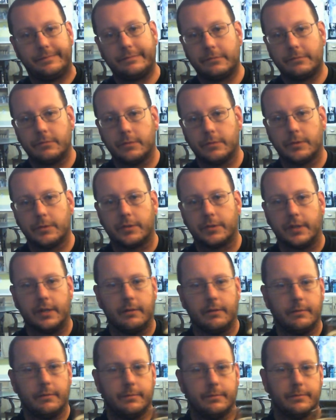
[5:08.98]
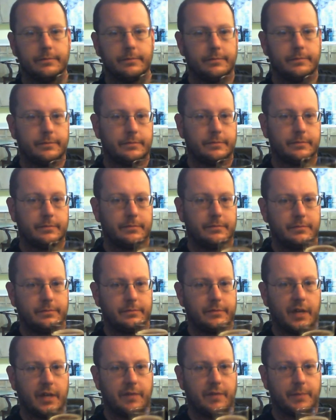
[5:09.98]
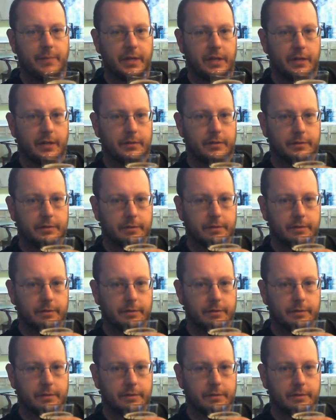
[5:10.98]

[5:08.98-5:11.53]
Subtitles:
We'll see. I have my doubts.